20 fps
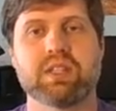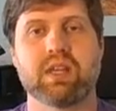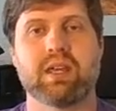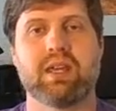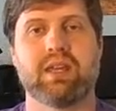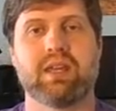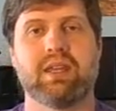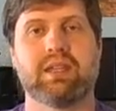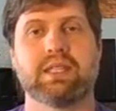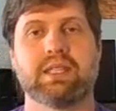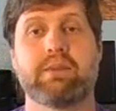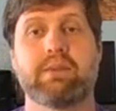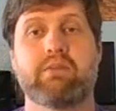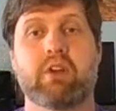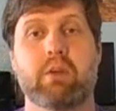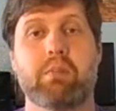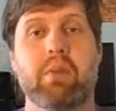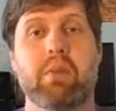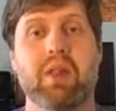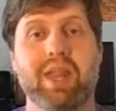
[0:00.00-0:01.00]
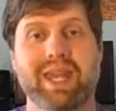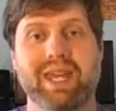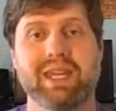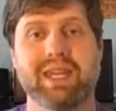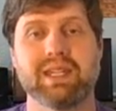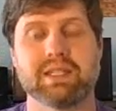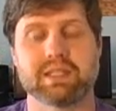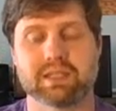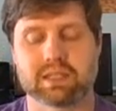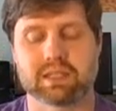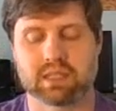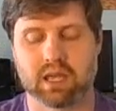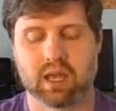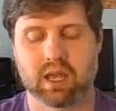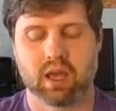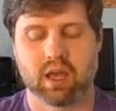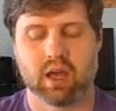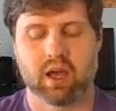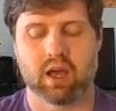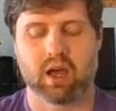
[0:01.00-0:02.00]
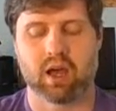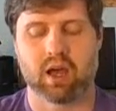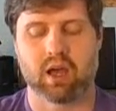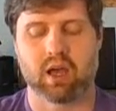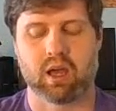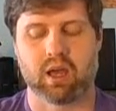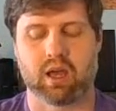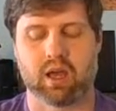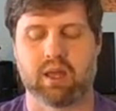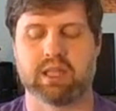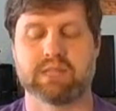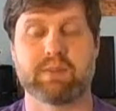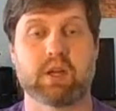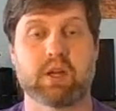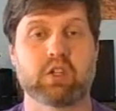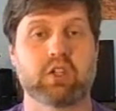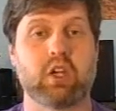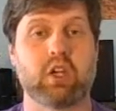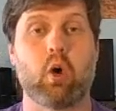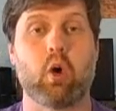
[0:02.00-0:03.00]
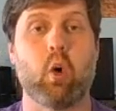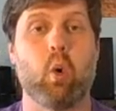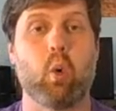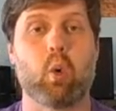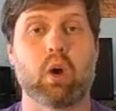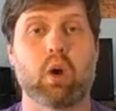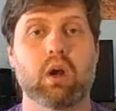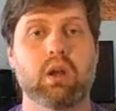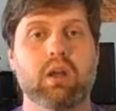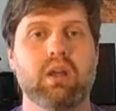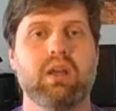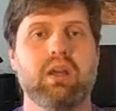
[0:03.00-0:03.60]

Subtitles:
In some of our plants, especially corn,